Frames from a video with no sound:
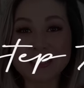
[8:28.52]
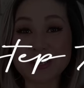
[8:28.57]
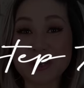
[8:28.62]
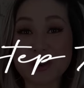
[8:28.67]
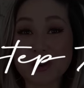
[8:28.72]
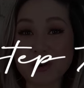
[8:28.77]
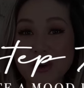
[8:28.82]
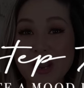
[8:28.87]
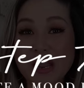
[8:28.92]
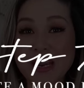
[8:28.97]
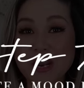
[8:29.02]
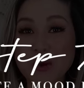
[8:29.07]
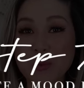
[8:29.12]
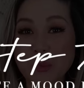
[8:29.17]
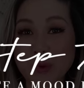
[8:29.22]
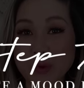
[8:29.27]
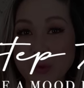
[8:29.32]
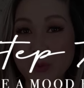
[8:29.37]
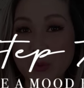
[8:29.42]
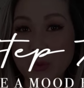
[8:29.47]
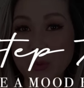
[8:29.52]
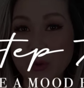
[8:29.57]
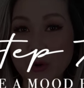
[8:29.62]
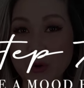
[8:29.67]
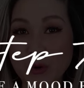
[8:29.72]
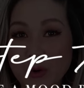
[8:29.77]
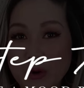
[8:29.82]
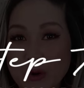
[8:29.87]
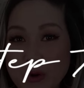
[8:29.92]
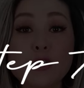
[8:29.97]
is to create a mood
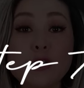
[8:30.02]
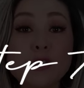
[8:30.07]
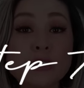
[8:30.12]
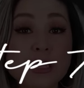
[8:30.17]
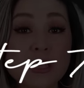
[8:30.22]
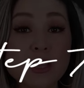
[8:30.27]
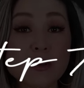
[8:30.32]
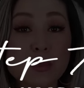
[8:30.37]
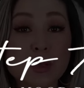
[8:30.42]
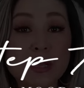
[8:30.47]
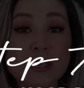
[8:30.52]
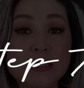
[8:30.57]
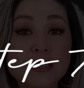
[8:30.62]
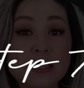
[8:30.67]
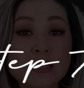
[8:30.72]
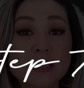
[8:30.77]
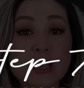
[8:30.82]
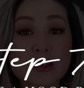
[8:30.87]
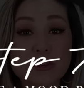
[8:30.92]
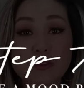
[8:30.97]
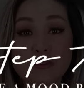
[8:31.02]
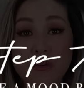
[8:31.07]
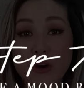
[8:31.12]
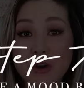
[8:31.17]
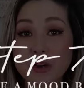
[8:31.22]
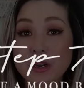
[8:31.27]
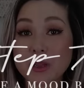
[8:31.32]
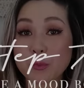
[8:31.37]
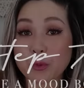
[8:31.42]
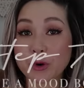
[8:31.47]
board. Using the pieces that you've
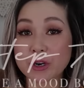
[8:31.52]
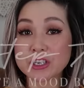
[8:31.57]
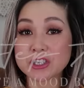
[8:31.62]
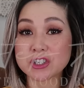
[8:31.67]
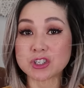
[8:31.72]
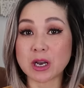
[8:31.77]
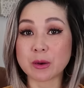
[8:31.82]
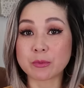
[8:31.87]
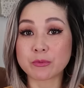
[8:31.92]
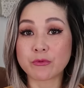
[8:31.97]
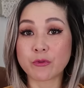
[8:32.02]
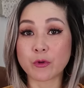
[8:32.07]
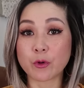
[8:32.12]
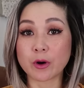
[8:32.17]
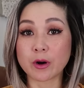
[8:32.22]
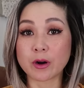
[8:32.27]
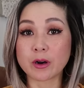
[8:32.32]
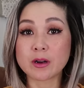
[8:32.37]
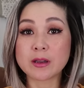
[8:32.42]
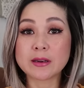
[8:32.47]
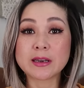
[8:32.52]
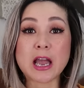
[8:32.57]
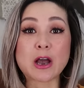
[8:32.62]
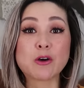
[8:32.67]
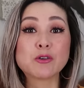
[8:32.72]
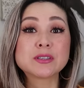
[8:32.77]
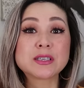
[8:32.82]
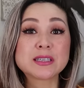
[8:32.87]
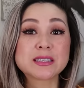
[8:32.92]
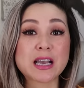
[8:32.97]
already pre-shopped for,
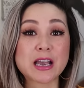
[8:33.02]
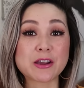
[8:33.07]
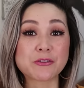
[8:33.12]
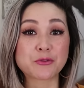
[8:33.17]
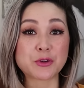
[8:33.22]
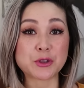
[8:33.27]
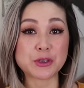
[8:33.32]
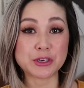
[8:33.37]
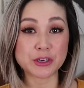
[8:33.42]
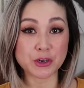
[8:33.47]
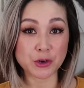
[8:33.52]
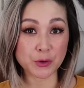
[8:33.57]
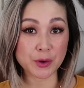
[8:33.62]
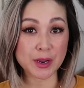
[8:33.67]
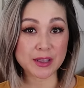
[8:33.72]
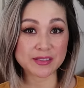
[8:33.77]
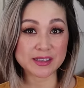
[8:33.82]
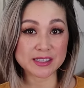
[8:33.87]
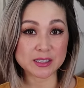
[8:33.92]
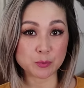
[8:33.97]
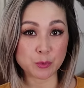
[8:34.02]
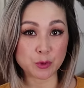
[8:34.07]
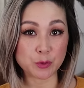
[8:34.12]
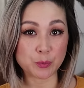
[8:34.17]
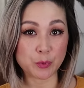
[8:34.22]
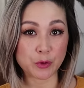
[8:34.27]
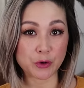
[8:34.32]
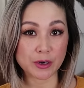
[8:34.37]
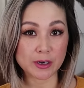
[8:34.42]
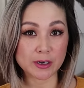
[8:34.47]
now is the time for you to create this
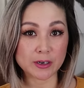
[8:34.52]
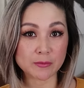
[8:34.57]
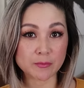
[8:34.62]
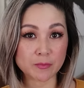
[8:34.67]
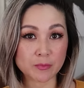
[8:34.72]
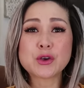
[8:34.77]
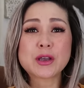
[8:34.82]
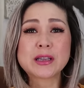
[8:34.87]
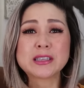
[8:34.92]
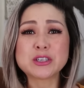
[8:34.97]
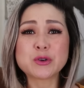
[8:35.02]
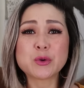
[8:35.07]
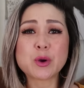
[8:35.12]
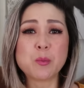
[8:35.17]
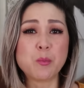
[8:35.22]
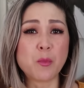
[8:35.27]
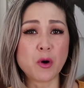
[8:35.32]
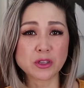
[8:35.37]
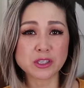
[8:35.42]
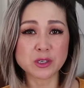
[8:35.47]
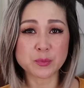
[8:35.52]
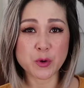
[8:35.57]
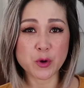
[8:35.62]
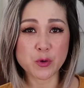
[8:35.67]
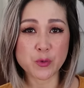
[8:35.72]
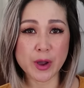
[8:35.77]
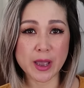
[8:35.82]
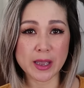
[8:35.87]
mood board. You can do it multiple